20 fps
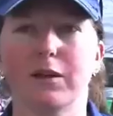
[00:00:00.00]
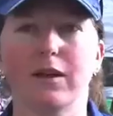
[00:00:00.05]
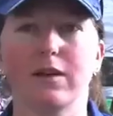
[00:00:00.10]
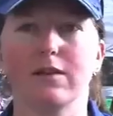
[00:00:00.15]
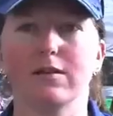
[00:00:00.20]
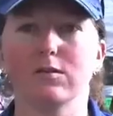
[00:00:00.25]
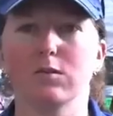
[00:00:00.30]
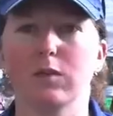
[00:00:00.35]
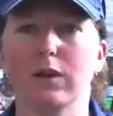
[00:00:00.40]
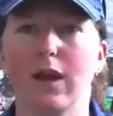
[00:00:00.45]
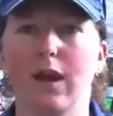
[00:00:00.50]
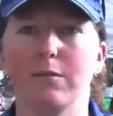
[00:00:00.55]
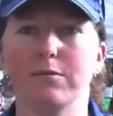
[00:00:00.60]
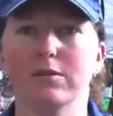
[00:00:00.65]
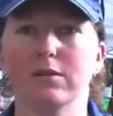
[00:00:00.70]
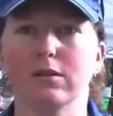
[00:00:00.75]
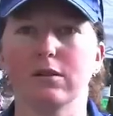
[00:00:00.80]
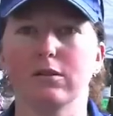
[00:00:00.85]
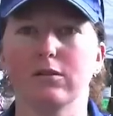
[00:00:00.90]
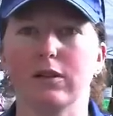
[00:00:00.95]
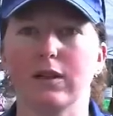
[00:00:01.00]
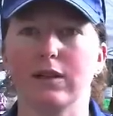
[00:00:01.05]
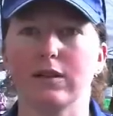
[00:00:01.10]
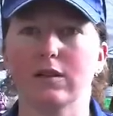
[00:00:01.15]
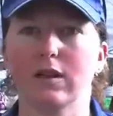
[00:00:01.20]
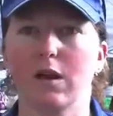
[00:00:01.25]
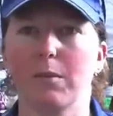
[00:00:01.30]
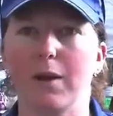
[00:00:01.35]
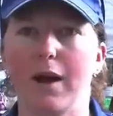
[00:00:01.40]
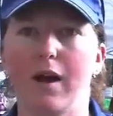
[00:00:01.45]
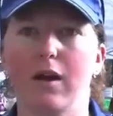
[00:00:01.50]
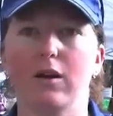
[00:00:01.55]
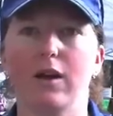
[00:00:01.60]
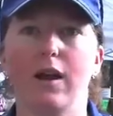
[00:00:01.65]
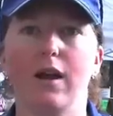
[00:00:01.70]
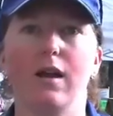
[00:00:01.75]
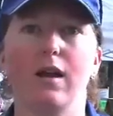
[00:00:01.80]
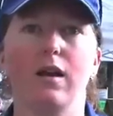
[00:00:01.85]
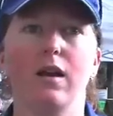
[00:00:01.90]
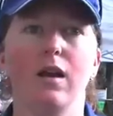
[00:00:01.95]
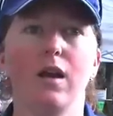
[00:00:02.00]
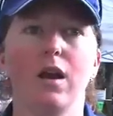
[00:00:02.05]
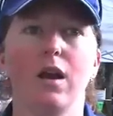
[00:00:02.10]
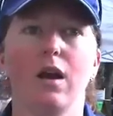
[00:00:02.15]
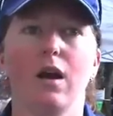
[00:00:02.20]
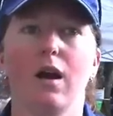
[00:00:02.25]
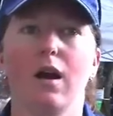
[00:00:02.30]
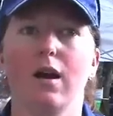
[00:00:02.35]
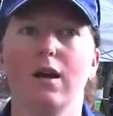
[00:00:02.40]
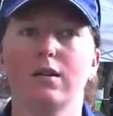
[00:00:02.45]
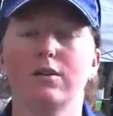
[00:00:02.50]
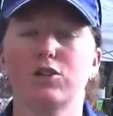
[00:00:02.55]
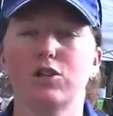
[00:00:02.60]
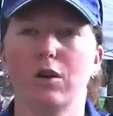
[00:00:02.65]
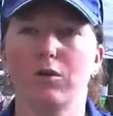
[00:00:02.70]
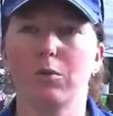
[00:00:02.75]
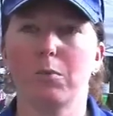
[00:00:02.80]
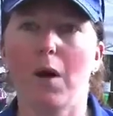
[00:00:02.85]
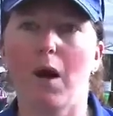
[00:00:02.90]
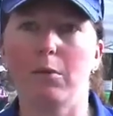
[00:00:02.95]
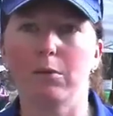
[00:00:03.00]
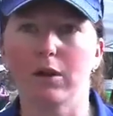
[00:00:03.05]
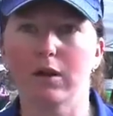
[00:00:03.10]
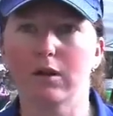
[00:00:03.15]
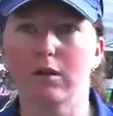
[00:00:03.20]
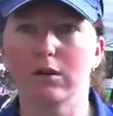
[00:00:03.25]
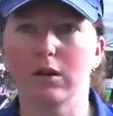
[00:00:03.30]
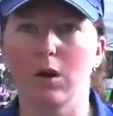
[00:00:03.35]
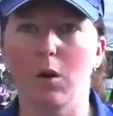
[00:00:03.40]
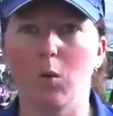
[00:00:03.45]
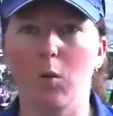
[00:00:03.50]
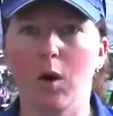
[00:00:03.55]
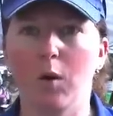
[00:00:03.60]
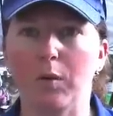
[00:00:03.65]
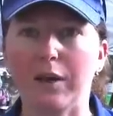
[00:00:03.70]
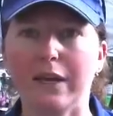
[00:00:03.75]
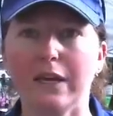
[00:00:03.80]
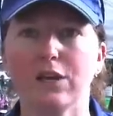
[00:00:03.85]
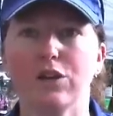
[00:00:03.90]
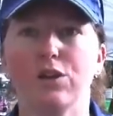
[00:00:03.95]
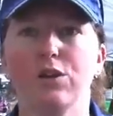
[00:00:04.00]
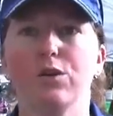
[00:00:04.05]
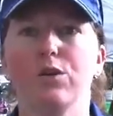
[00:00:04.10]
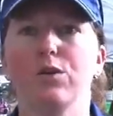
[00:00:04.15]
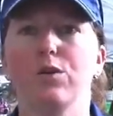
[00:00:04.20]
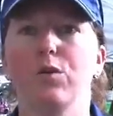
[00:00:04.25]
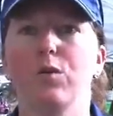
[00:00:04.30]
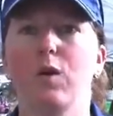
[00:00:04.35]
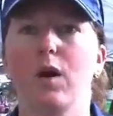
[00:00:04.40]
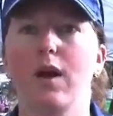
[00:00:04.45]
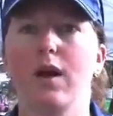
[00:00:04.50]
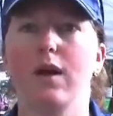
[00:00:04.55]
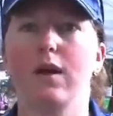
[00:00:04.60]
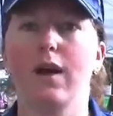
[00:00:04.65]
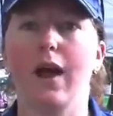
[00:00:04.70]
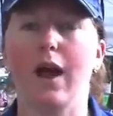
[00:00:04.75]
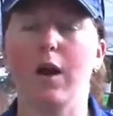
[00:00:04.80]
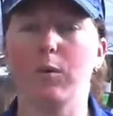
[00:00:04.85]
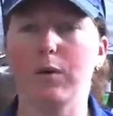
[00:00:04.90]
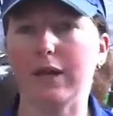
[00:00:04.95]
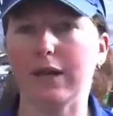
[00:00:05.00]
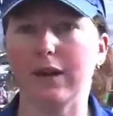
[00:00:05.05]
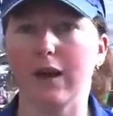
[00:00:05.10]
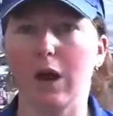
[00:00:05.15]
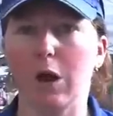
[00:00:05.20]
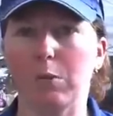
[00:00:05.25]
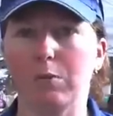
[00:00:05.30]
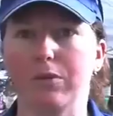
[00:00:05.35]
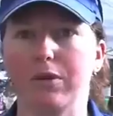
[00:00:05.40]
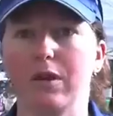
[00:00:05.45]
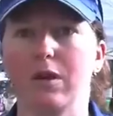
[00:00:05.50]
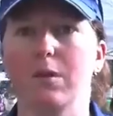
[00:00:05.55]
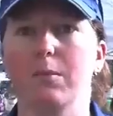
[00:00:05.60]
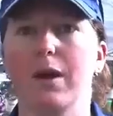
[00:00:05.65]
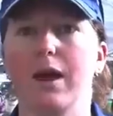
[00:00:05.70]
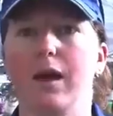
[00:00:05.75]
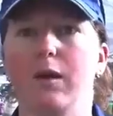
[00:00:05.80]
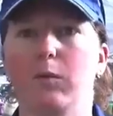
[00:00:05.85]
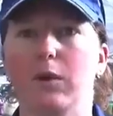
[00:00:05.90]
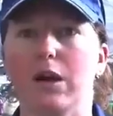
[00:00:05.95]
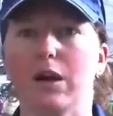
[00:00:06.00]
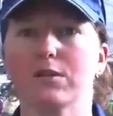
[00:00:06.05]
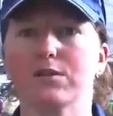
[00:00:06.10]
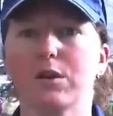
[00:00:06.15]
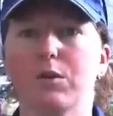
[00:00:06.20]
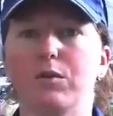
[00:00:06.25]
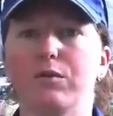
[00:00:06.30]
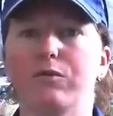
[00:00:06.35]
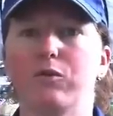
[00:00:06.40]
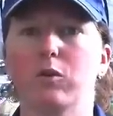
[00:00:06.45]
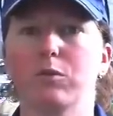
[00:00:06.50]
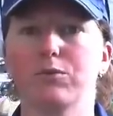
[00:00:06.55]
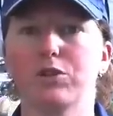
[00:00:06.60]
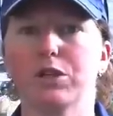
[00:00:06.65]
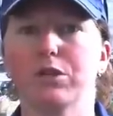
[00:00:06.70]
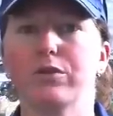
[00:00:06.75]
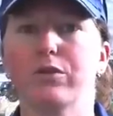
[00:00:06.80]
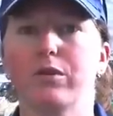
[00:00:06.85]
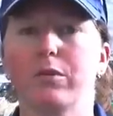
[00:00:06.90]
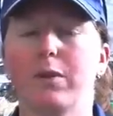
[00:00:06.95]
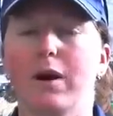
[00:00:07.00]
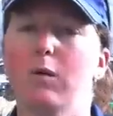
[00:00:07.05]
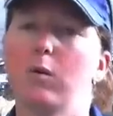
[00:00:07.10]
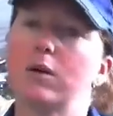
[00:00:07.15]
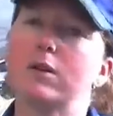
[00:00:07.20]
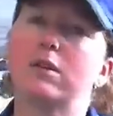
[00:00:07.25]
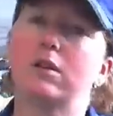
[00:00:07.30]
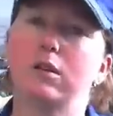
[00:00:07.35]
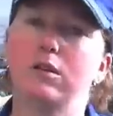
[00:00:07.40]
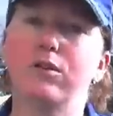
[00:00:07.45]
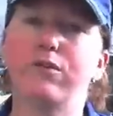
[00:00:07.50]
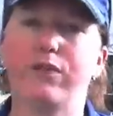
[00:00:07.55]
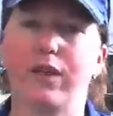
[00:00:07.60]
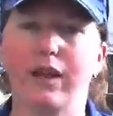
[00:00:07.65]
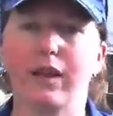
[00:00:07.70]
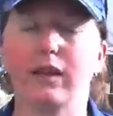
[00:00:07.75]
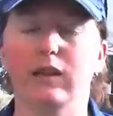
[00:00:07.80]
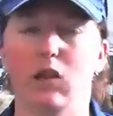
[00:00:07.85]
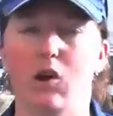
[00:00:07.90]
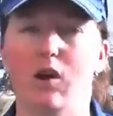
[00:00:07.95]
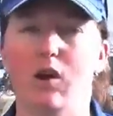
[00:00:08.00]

because we absolutely get to come out and uh, show the public, you know, what we can do and how we can help them, and we also inform children about what to do if they get